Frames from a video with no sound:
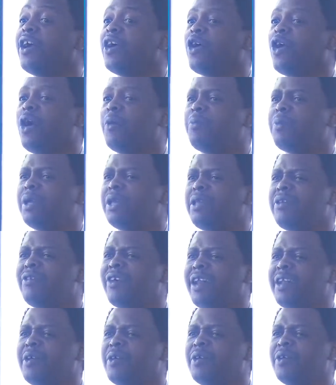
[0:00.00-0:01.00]
Copy
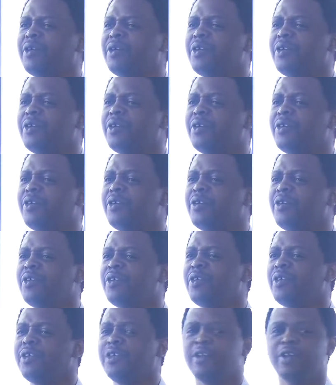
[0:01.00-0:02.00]
channel?
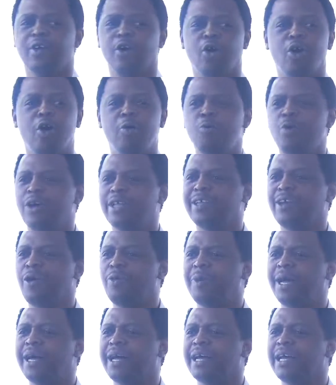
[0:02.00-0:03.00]
Home what?
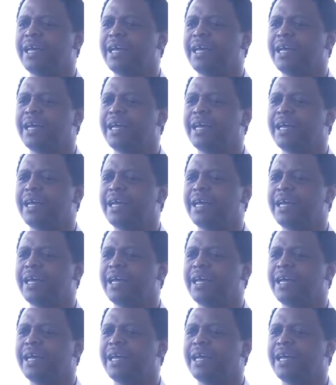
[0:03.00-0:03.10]
Homer?